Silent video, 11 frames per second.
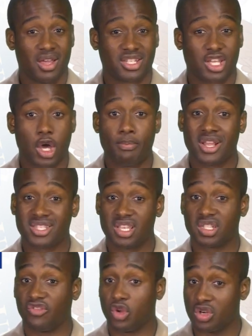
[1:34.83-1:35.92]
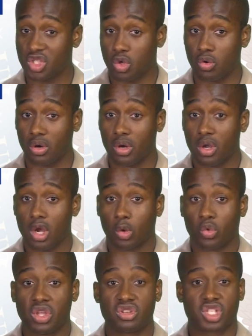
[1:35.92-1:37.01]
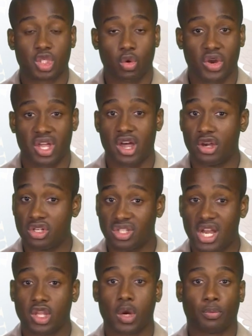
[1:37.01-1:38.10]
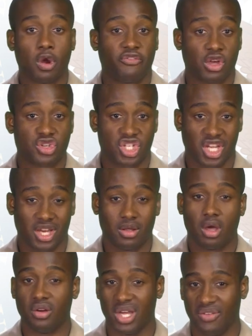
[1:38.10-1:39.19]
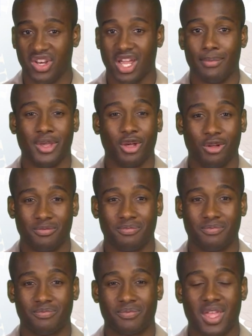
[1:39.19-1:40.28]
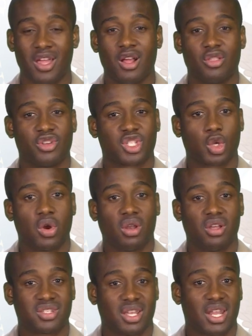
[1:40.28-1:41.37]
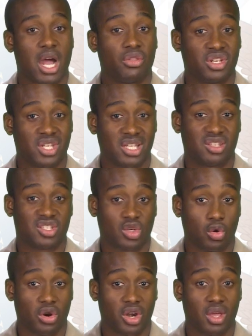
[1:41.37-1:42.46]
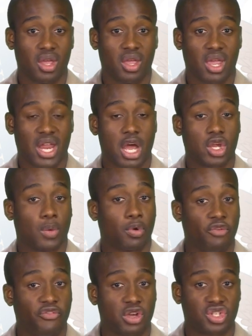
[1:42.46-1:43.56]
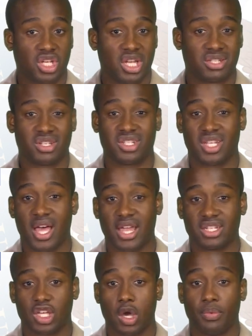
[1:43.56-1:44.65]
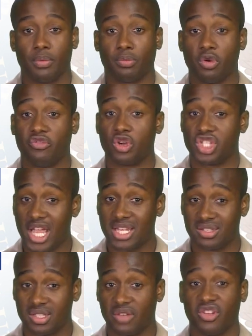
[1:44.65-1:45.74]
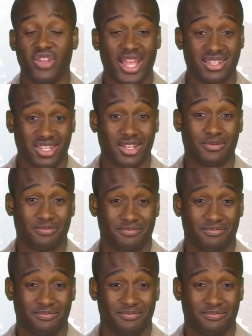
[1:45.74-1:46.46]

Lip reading: To help make sense of your score, read the story Understanding Your Profile Sheet on Navy.mil. The story looks at how the test is scored and how your profile sheet is designed to help improve your chances of advancing.